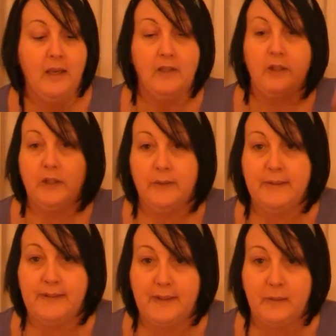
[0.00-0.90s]

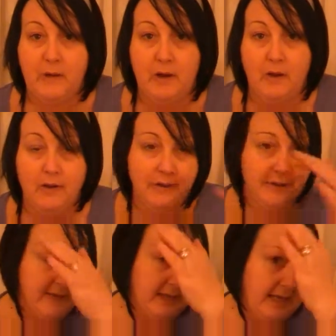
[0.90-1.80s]
using them a
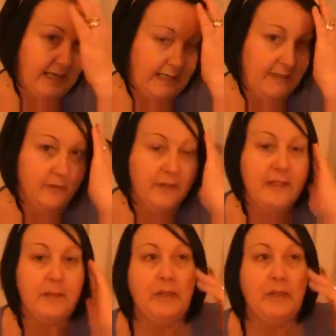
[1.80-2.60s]
lot, and obviously